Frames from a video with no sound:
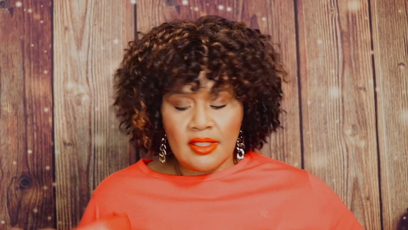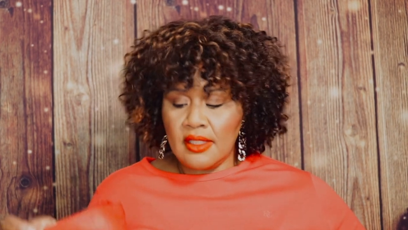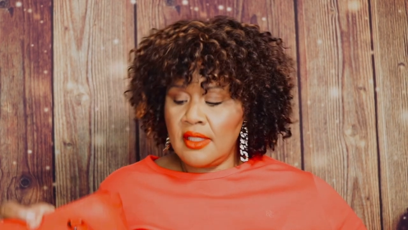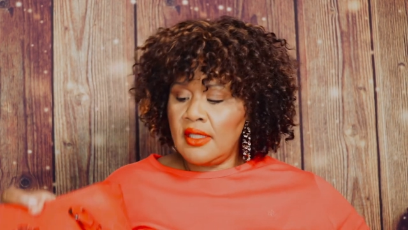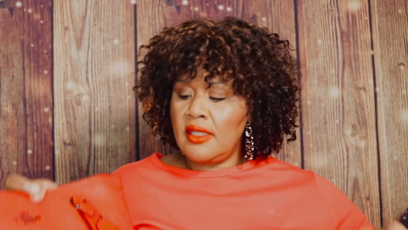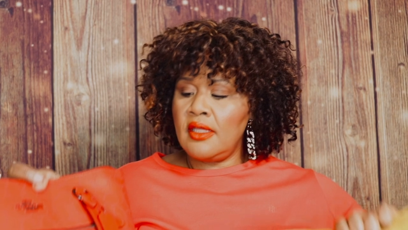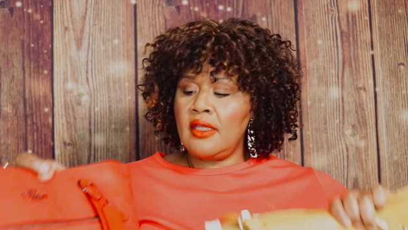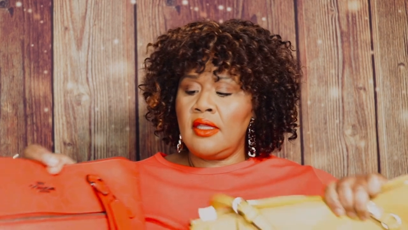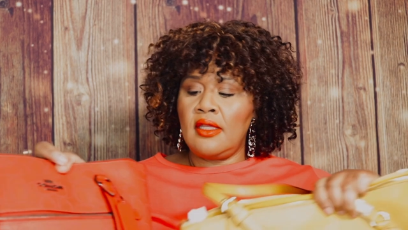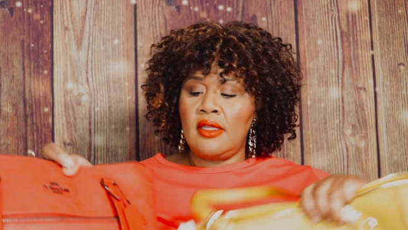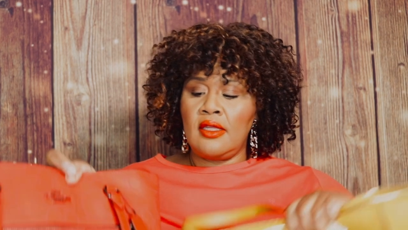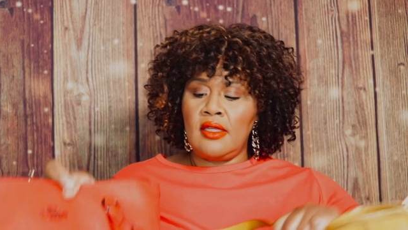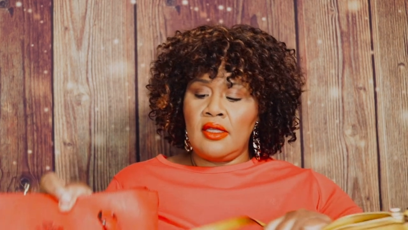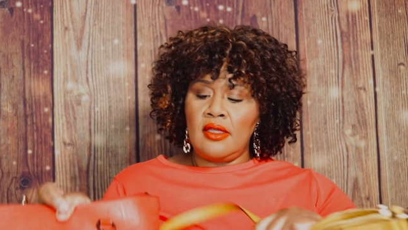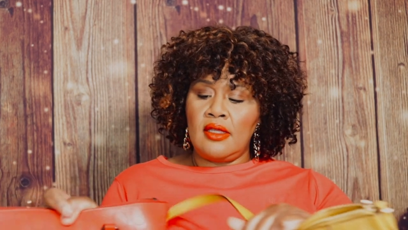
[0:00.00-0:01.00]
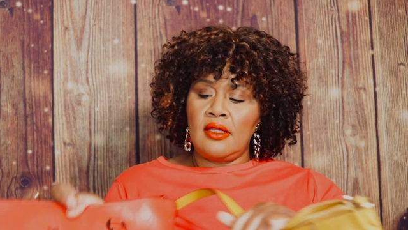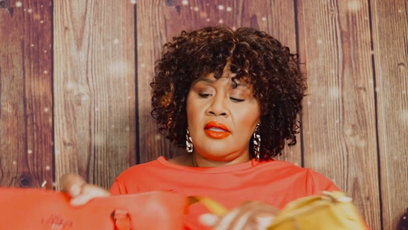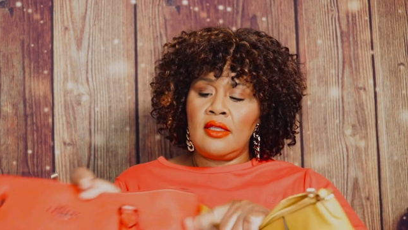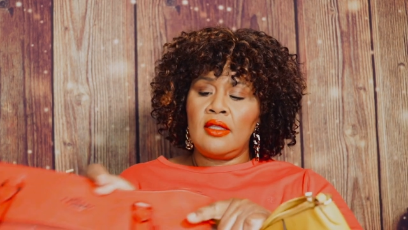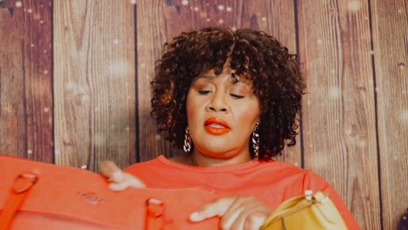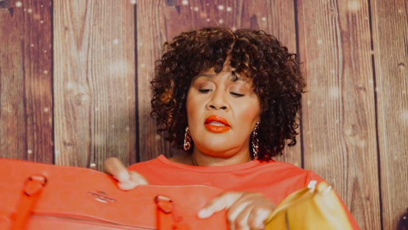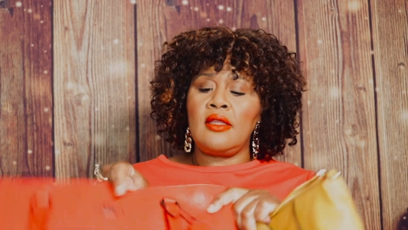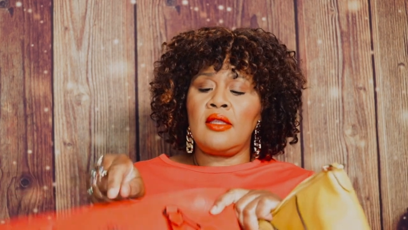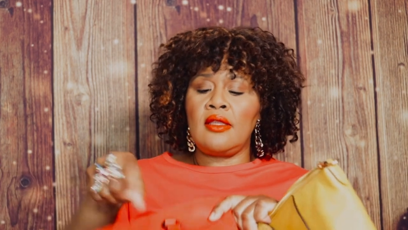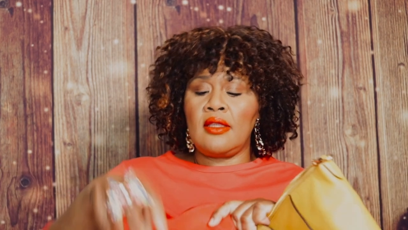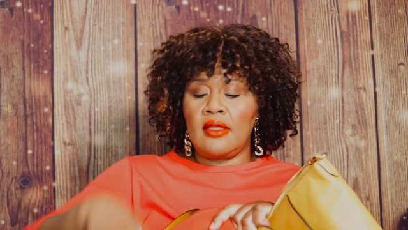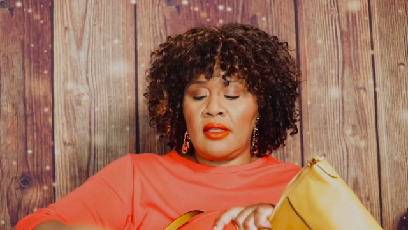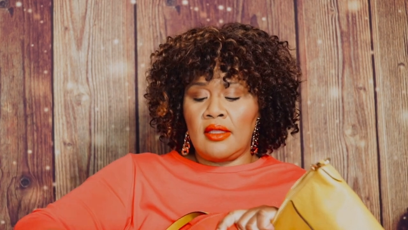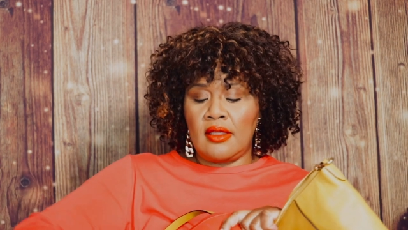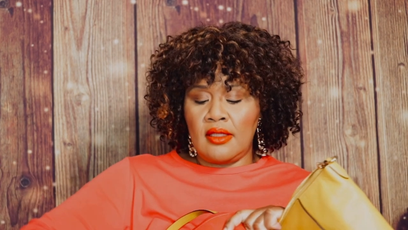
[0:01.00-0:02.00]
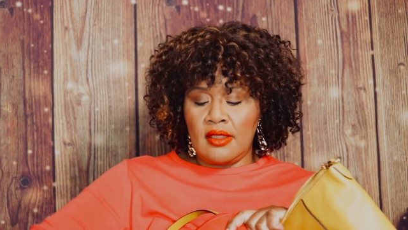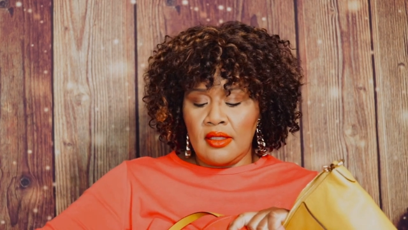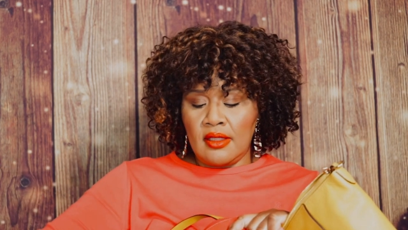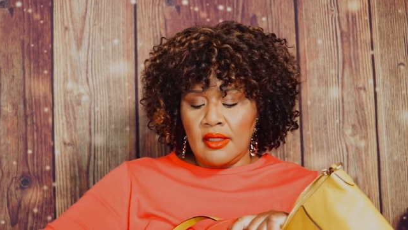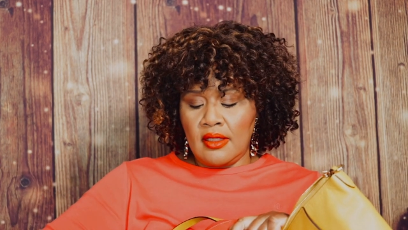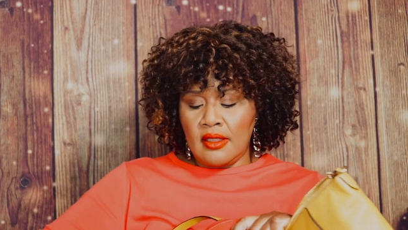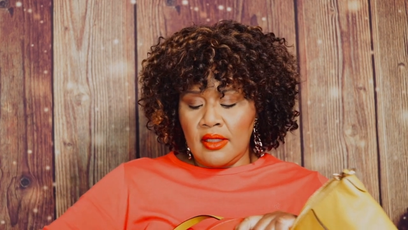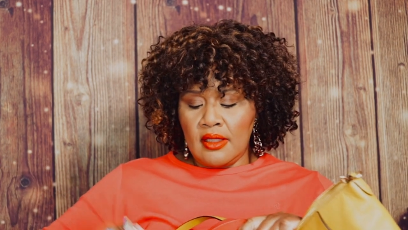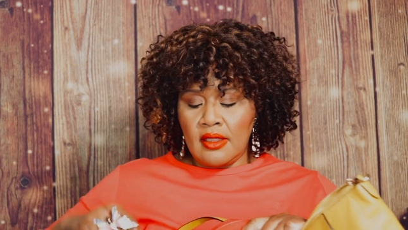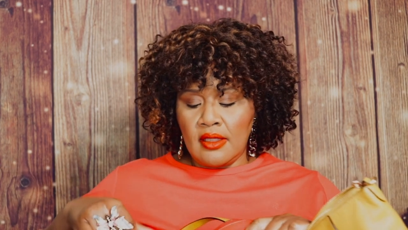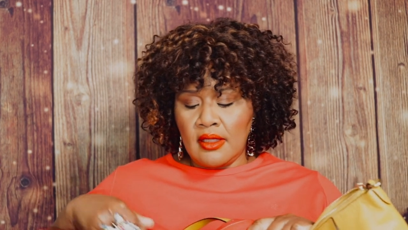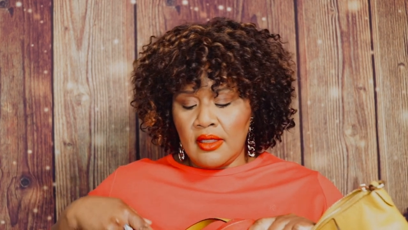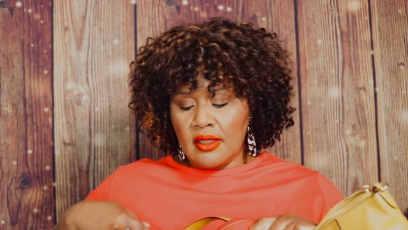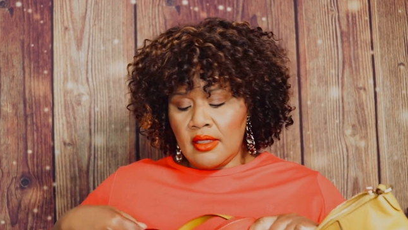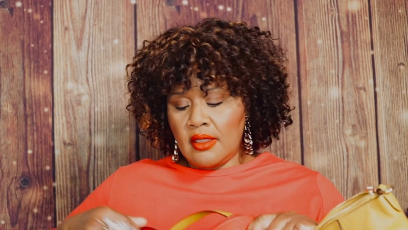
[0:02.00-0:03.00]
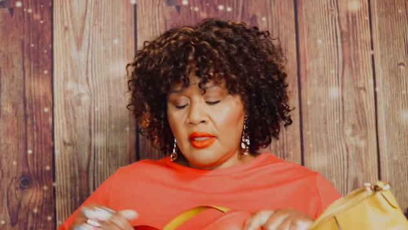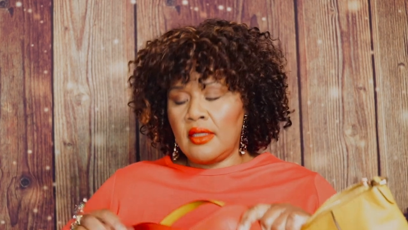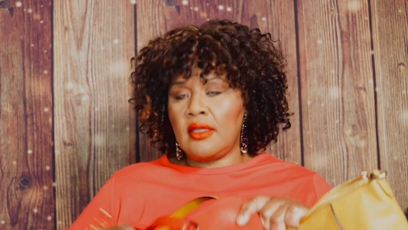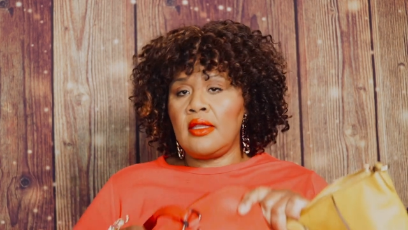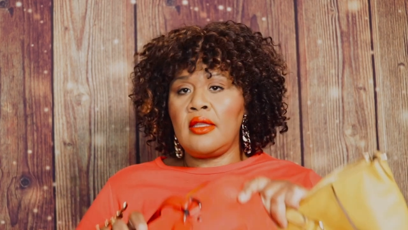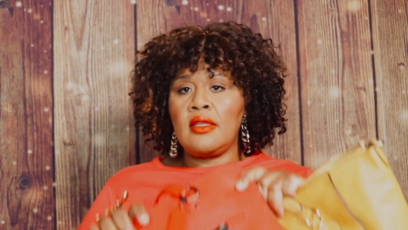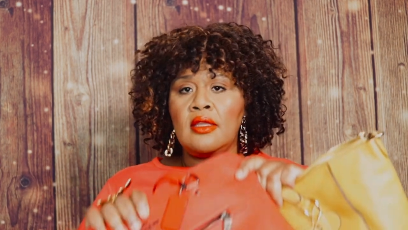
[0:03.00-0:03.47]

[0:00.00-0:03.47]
Nobody speaks.